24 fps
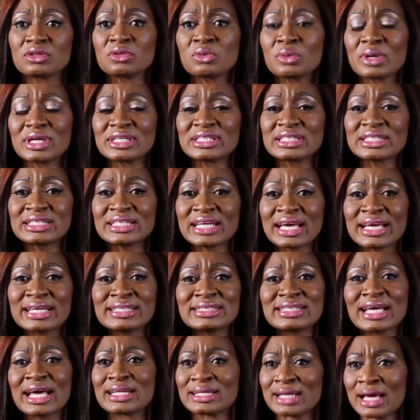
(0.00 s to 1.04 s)
on the wedding
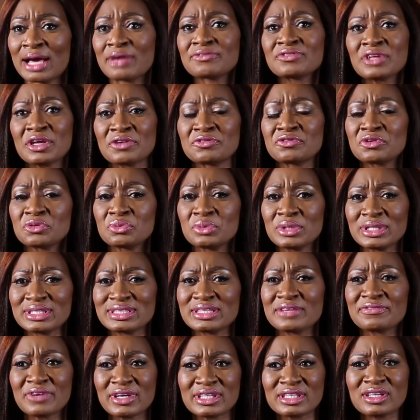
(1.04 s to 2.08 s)
night, and after a few
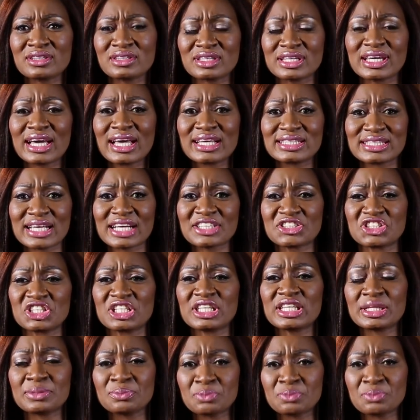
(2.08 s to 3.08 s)
weeks, they find out the guy is actually